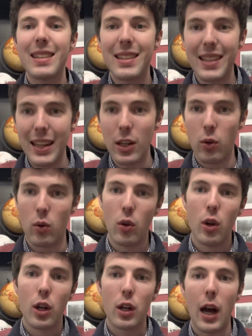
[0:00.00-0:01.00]
single
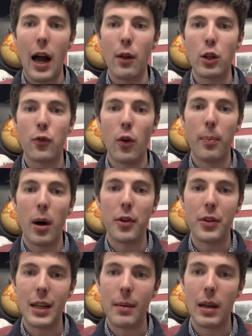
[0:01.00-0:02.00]
college football
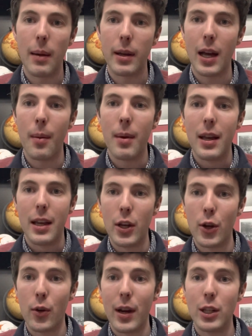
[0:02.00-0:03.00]
team coming up
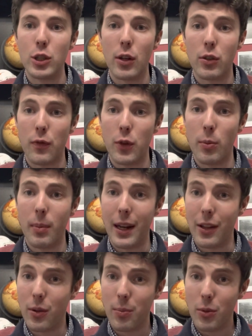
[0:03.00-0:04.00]
here in just a few months.